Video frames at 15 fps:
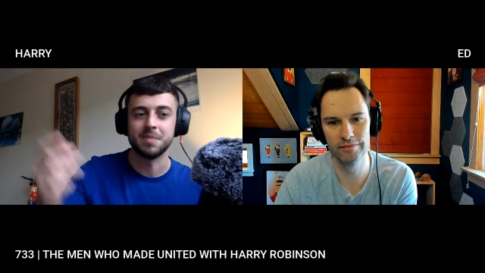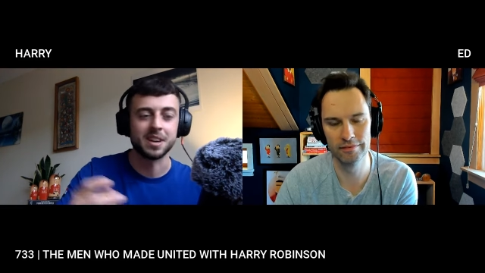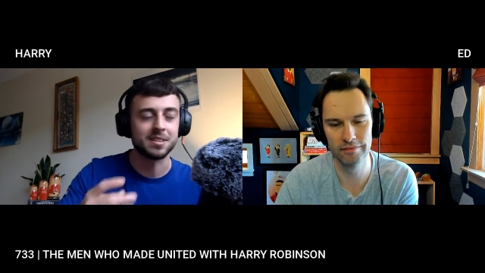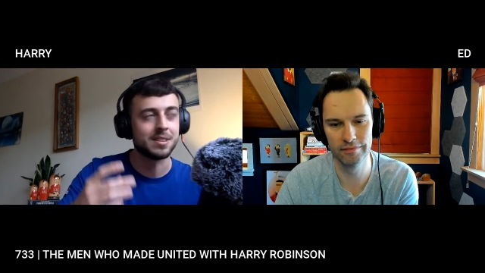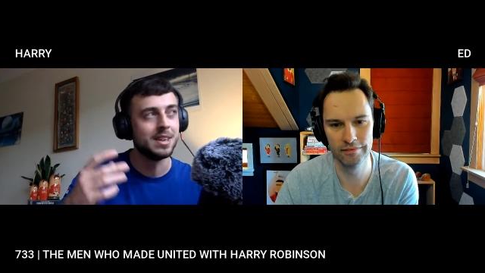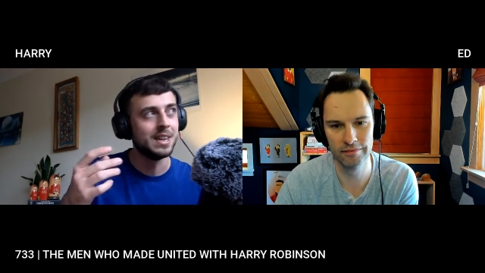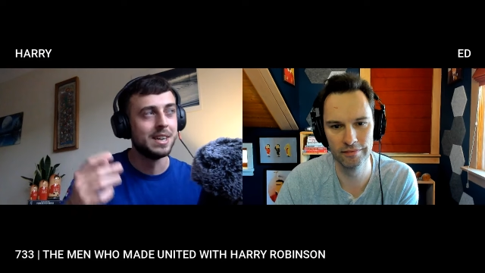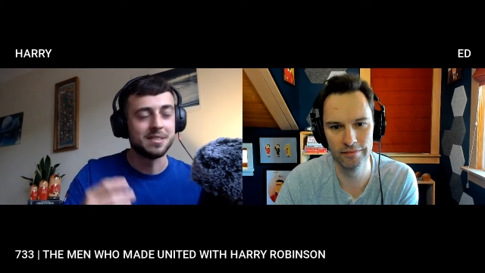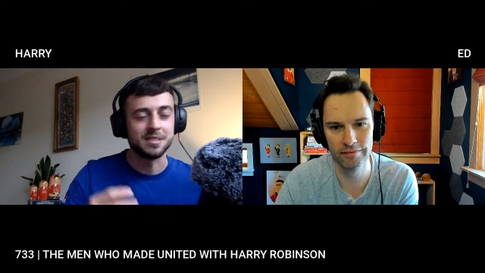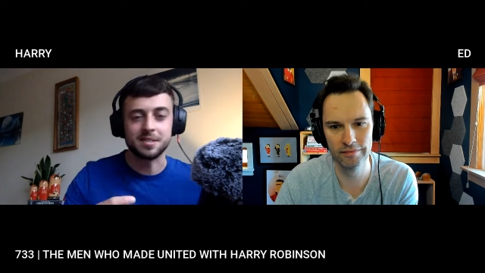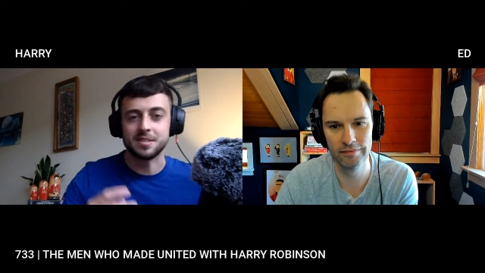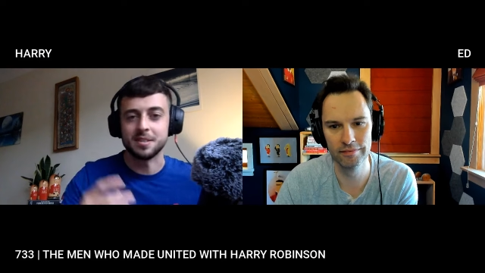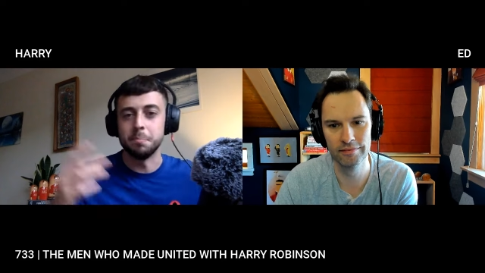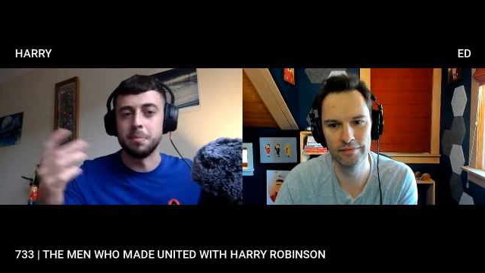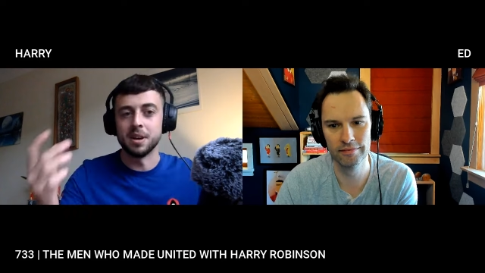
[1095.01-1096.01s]
Speaker 1: like, the
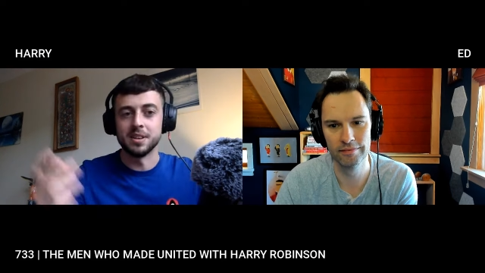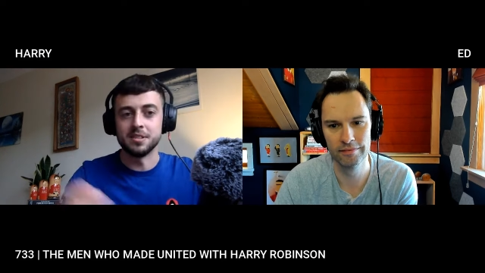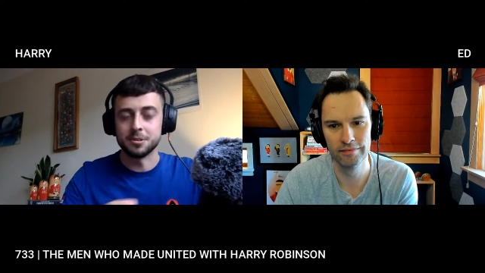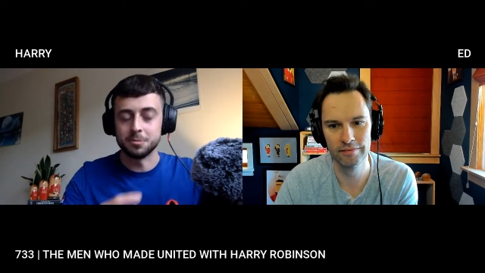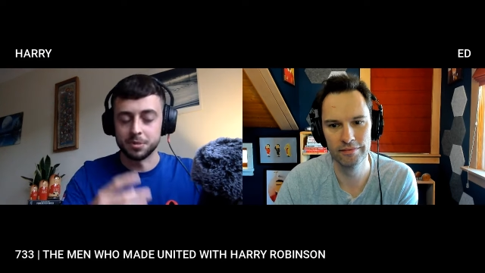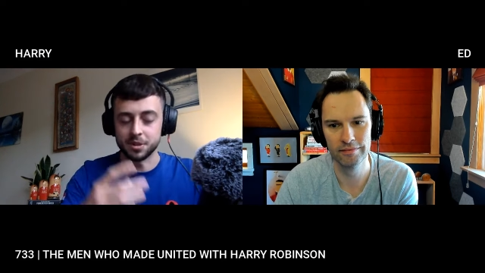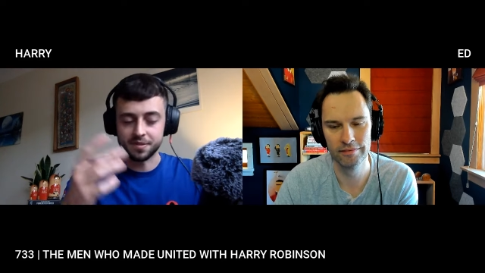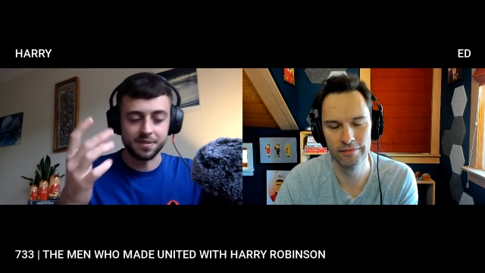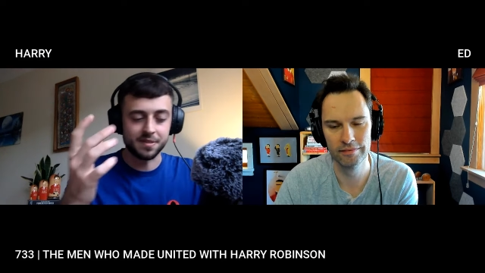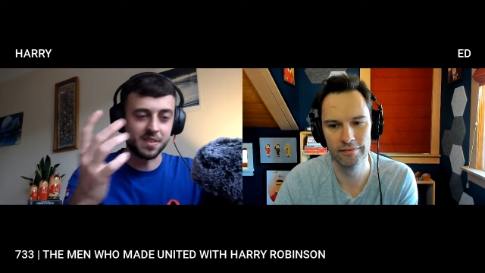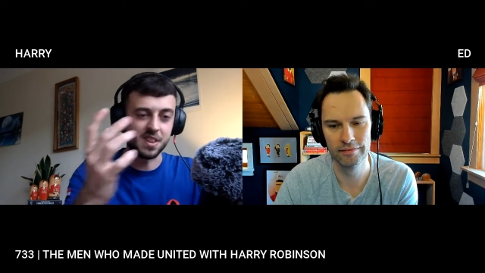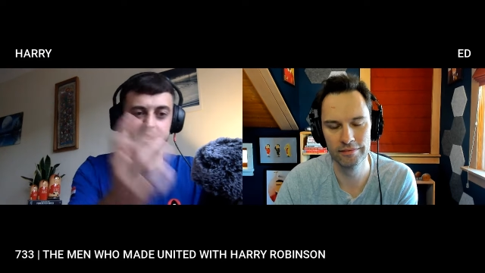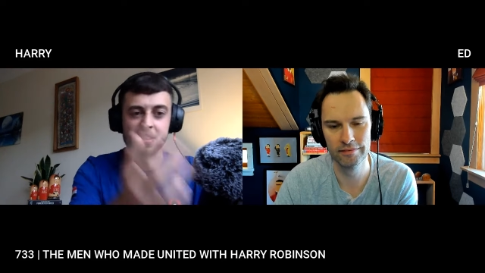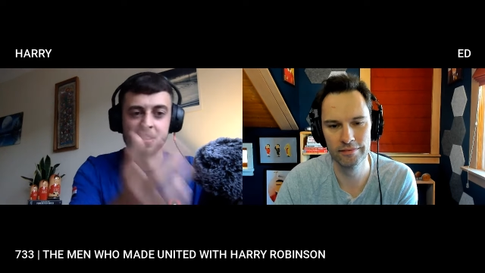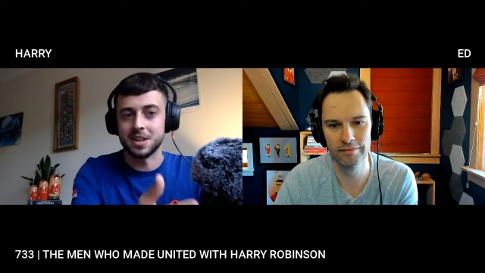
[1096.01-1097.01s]
symbolism of
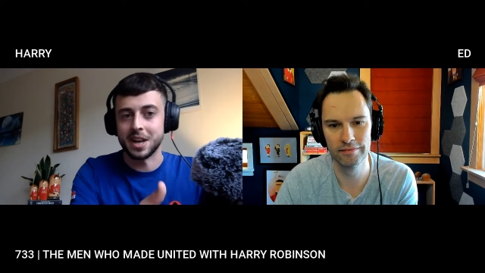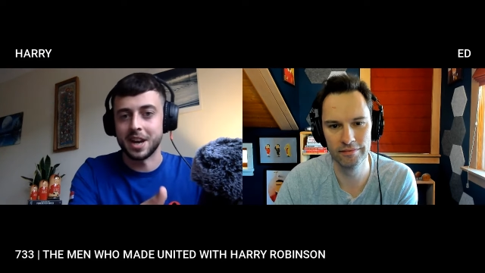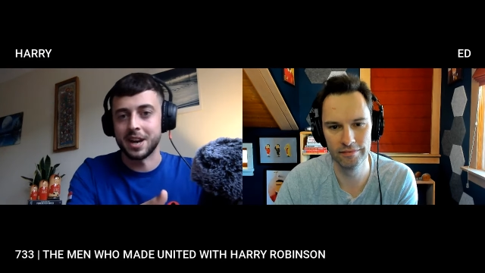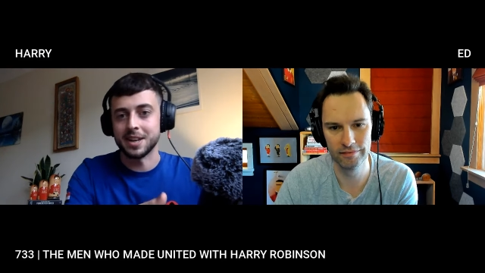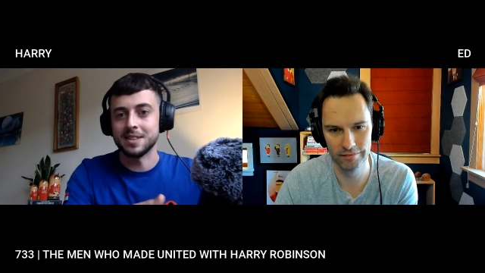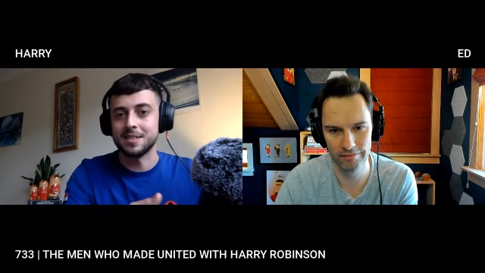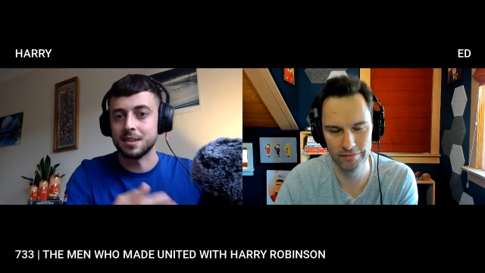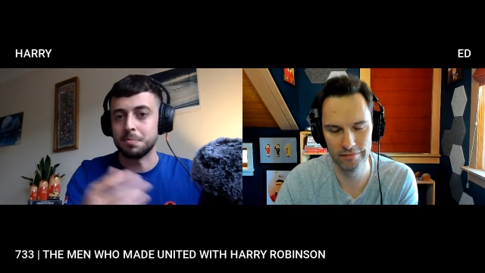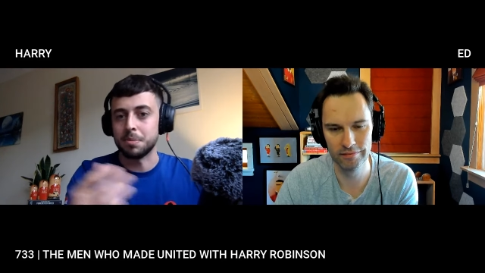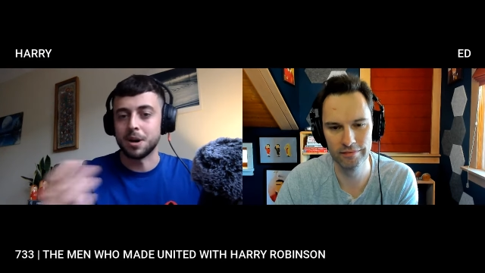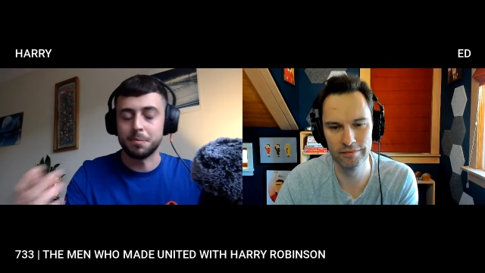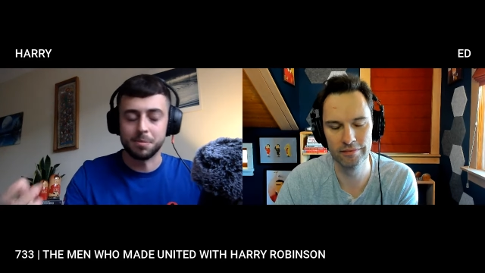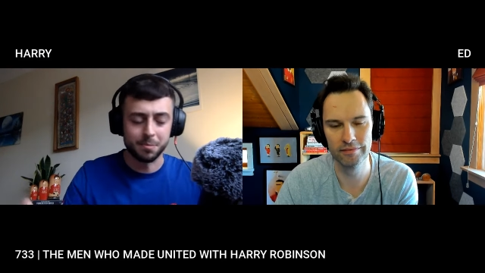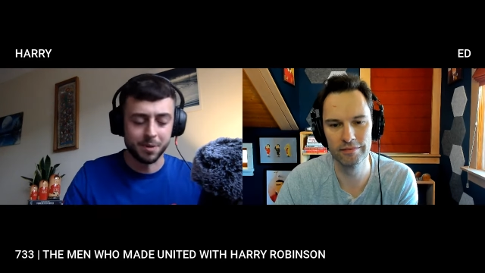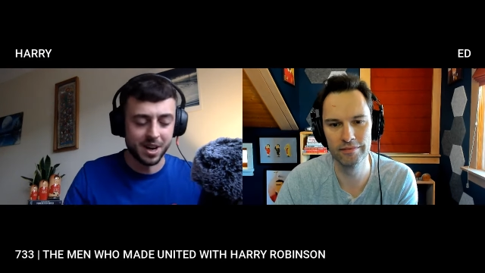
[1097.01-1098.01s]
this is a United
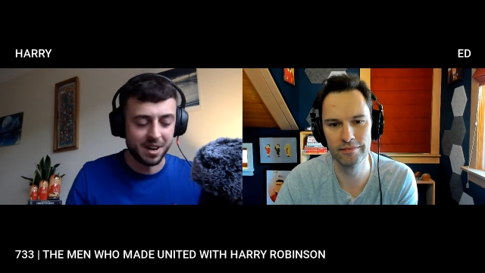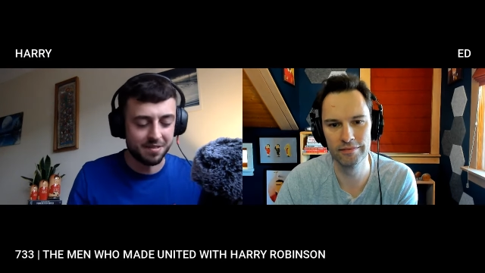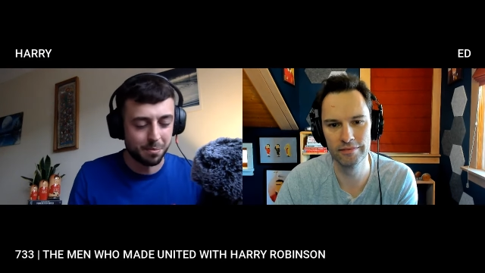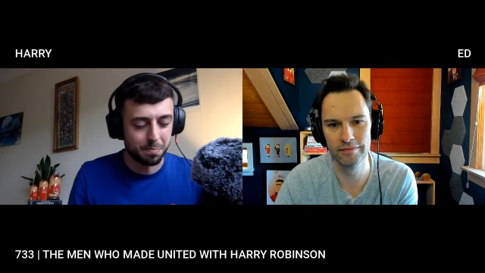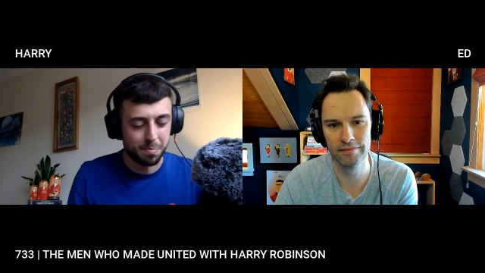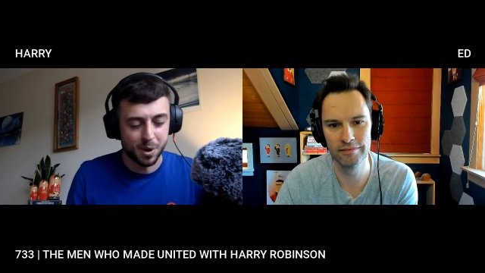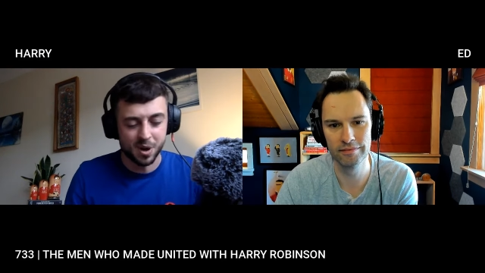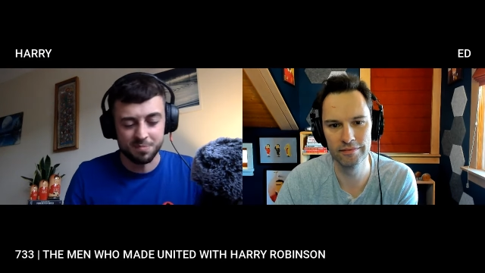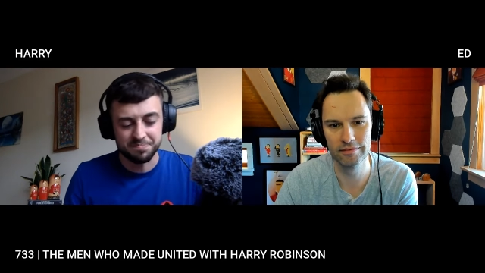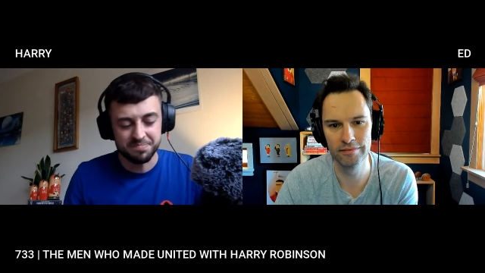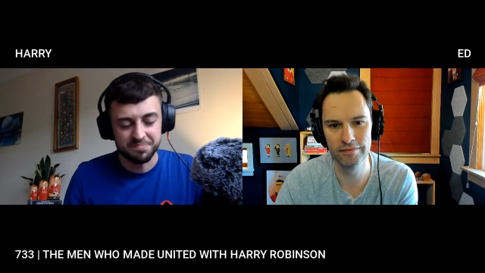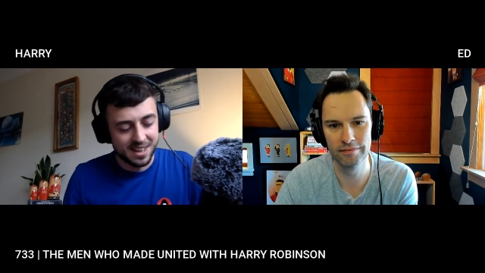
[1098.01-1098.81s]
pub and whatever. But